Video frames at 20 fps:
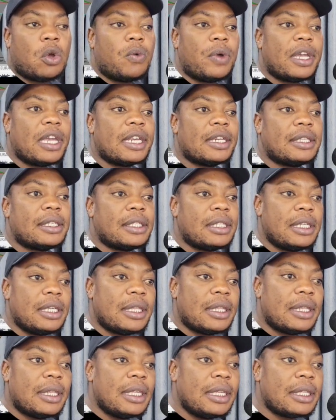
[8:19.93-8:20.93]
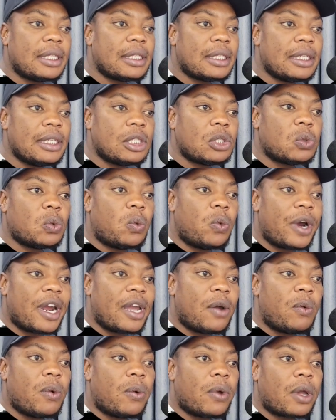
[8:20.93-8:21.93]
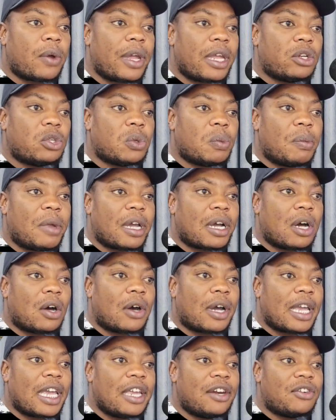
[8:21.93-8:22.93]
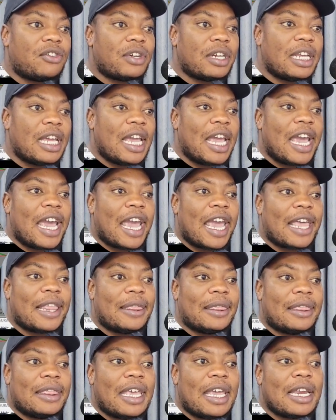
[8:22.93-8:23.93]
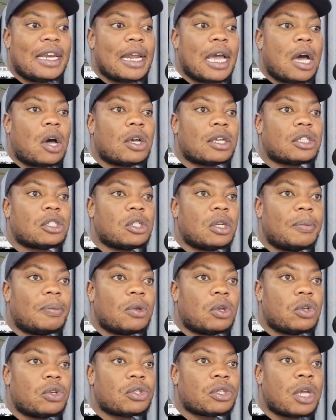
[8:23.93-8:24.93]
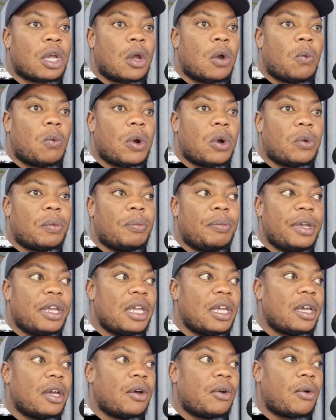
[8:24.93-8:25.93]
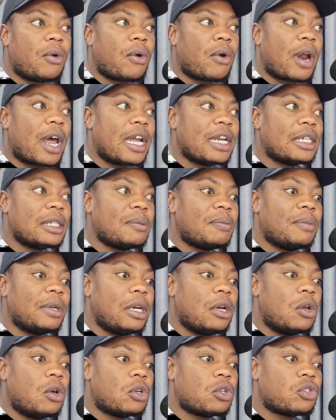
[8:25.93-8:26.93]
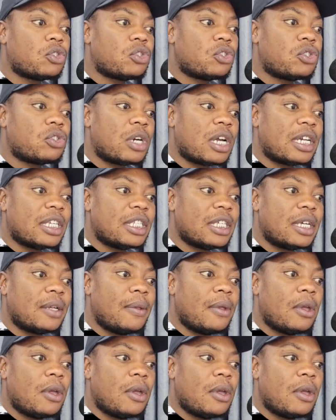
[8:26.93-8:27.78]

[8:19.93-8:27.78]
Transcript: We can see this is where we were going to make our entry, and then our stop loss will be right below structure,